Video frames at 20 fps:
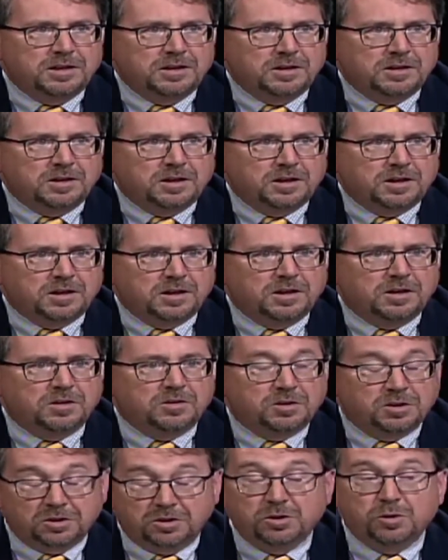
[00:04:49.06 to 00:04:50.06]

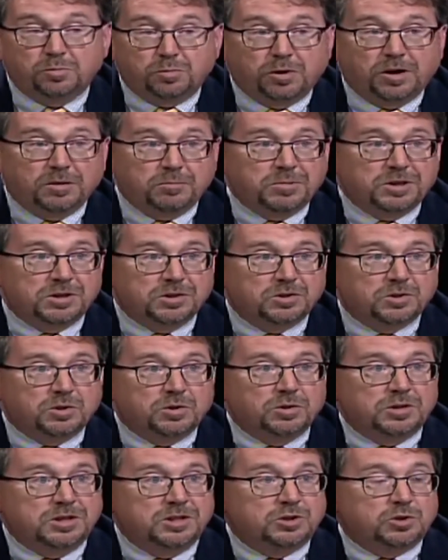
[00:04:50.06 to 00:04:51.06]
the new Prime
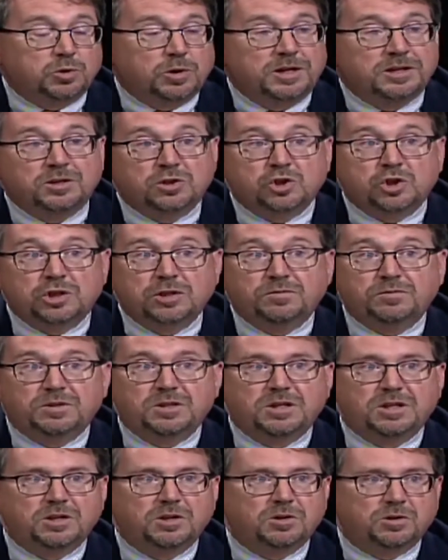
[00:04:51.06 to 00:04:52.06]
Minister is trying to shift
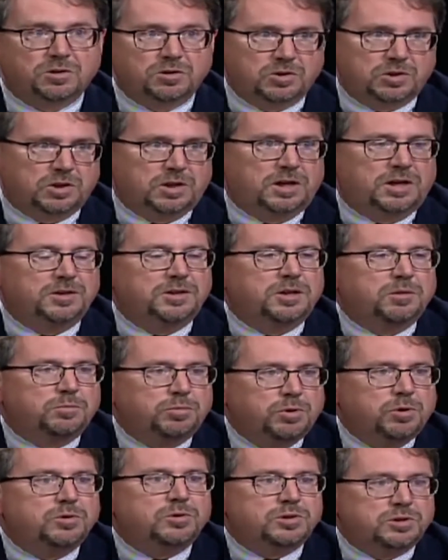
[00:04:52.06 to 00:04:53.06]
gears on the
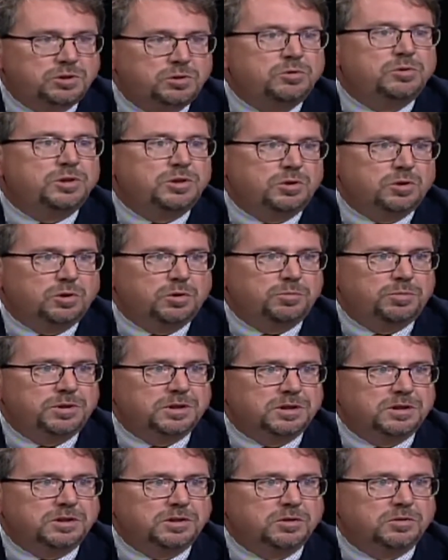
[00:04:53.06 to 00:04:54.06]
approach to the
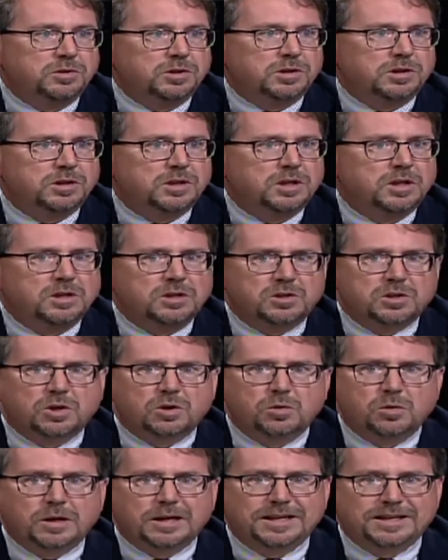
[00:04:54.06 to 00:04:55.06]
European Union.
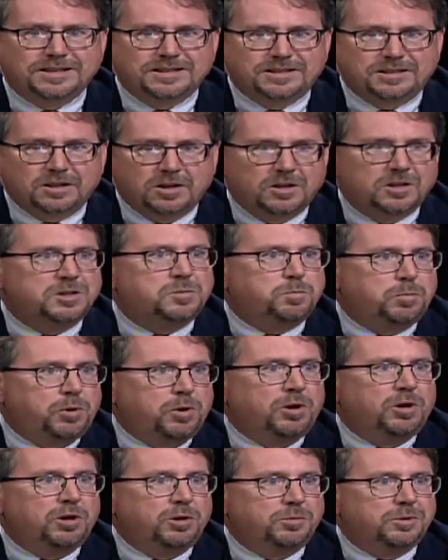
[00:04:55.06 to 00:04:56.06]
So does
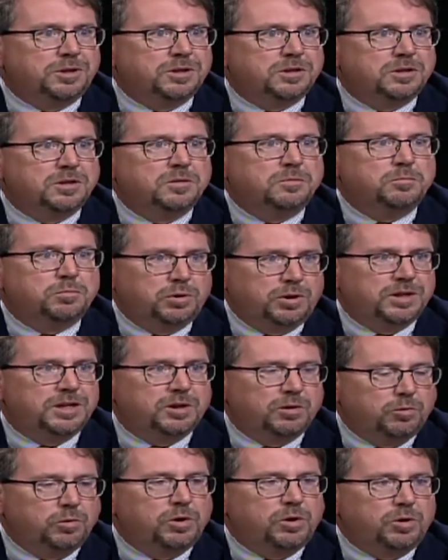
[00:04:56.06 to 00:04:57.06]
Parliament play
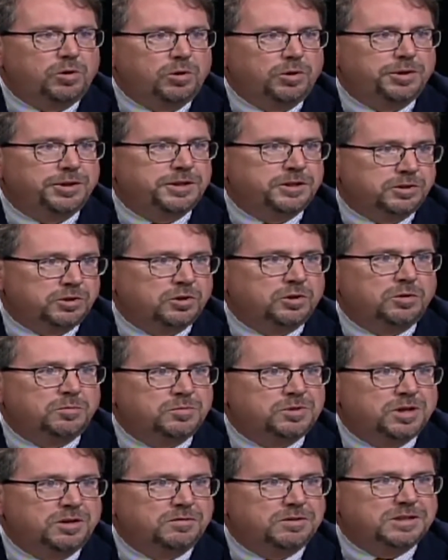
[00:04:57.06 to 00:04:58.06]
a role in
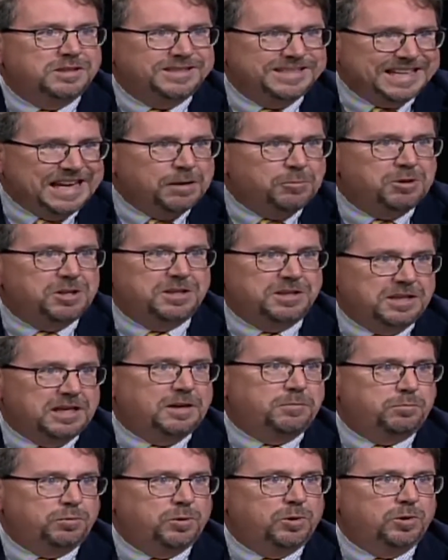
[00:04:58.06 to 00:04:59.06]
terms of examining
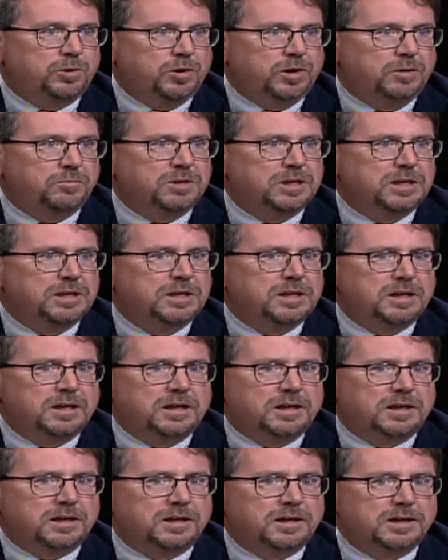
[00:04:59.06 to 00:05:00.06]
that program?
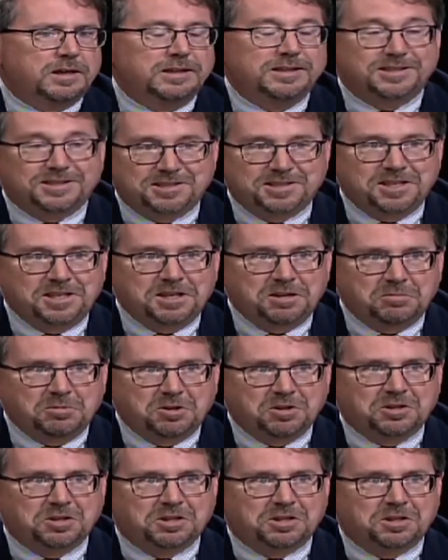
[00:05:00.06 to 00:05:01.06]
it
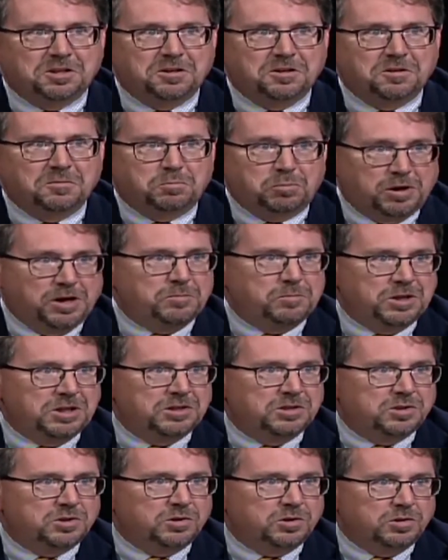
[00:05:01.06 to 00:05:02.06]
seemed that the Prime
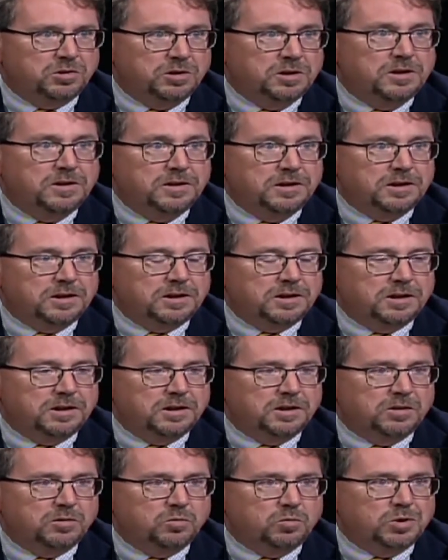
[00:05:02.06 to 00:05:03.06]
Minister
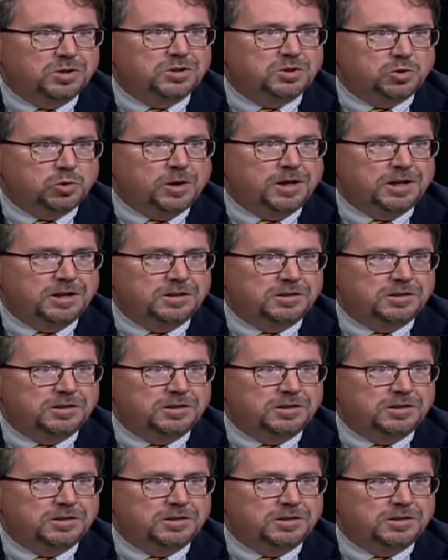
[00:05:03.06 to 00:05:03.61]
was trying